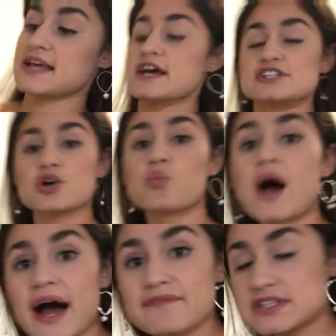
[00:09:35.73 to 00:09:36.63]
So what
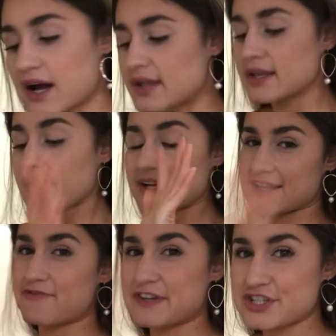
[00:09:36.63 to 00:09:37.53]
I've done, because
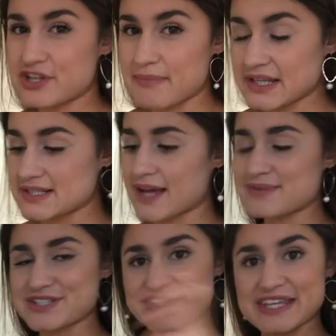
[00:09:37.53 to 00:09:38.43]
I've finished it many times, I
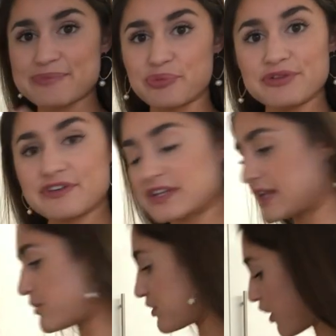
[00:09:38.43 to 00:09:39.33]
just keep refilling
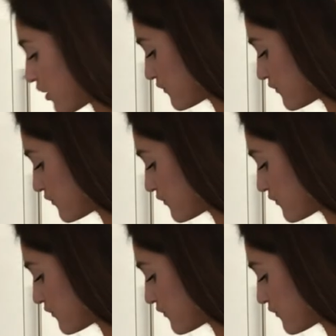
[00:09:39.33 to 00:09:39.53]
it with olive